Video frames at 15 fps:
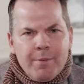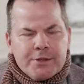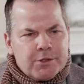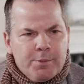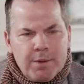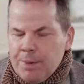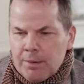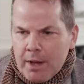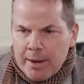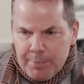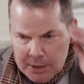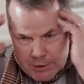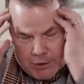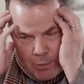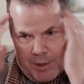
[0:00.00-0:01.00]
I met so many people. I
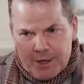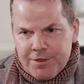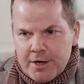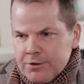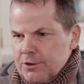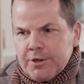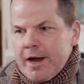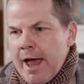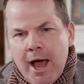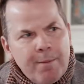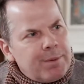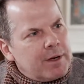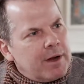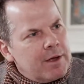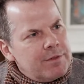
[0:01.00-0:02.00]
mean, so many things are going to
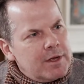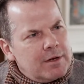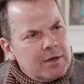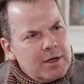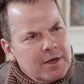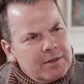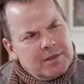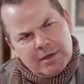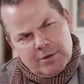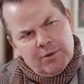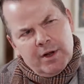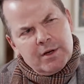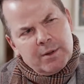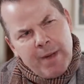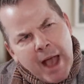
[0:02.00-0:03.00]
happen. And then they don't
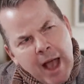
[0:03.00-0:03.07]
end up